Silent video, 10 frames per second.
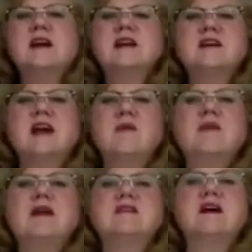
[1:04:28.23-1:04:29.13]
tonight, but
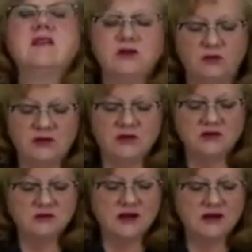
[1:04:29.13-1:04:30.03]
that's nothing new with
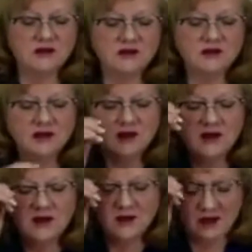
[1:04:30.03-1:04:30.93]
us, right?
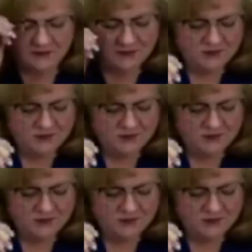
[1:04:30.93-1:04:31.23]
Okay.